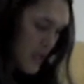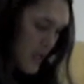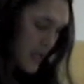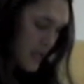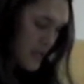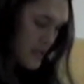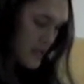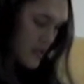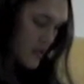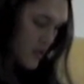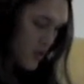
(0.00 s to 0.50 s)

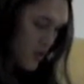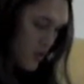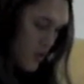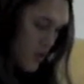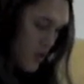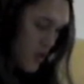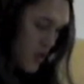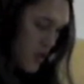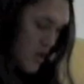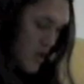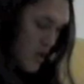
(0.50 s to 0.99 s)
And
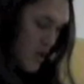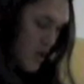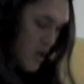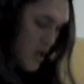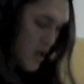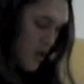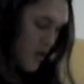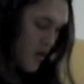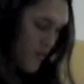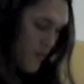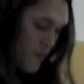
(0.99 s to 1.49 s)
so
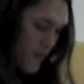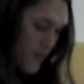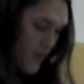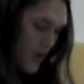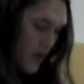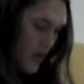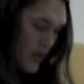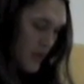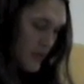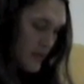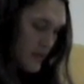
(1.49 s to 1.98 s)

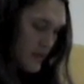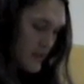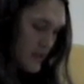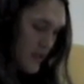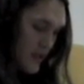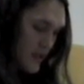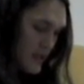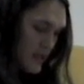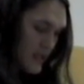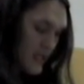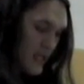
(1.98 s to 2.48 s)
I
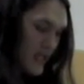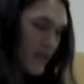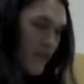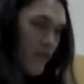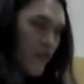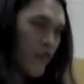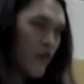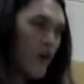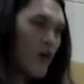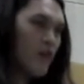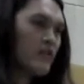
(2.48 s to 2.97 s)
decided to get
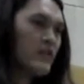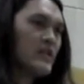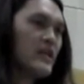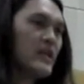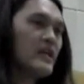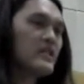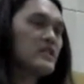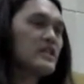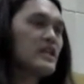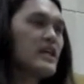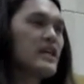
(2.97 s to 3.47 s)
involved in
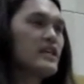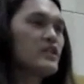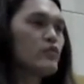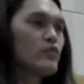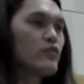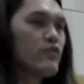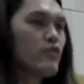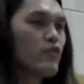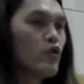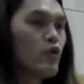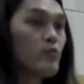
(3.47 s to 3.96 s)
the
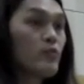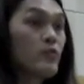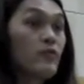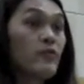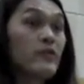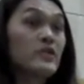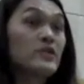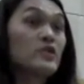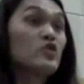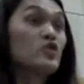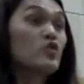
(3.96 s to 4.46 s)
education reform
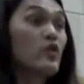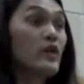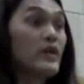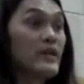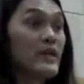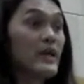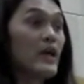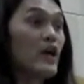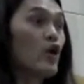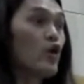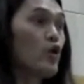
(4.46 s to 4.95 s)
movement,
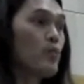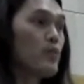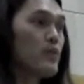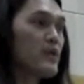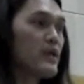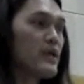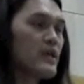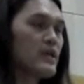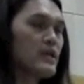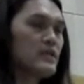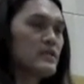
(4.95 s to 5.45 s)
trying to help
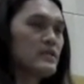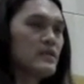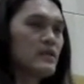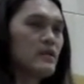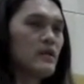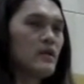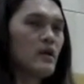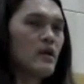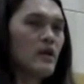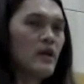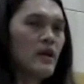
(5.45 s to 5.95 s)
kids,
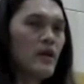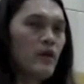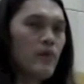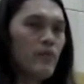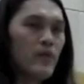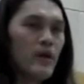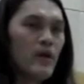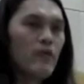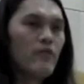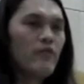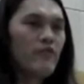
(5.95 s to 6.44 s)

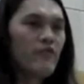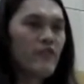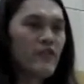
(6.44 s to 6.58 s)
help